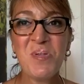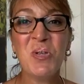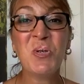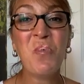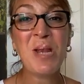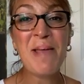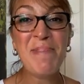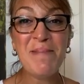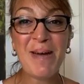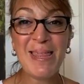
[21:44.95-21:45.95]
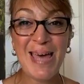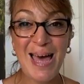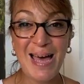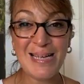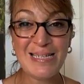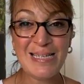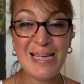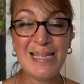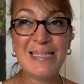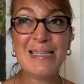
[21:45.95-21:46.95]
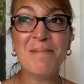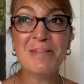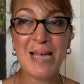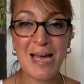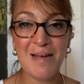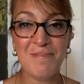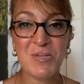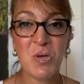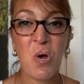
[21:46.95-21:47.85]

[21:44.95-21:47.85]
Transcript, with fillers: So, what I mean by that is sometimes